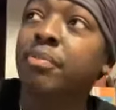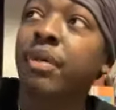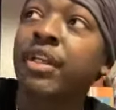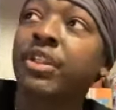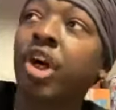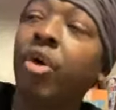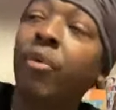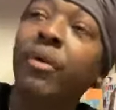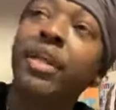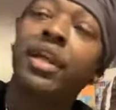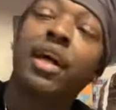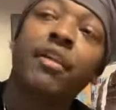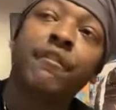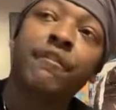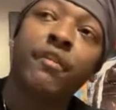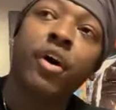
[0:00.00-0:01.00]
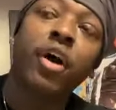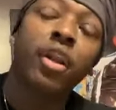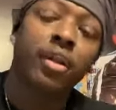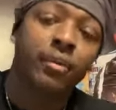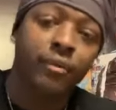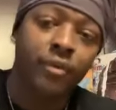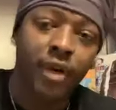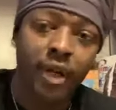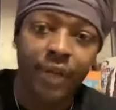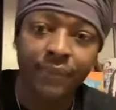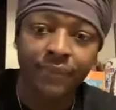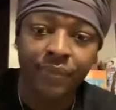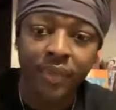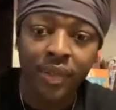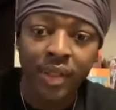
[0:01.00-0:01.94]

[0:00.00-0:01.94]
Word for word: place already kind of falling, right?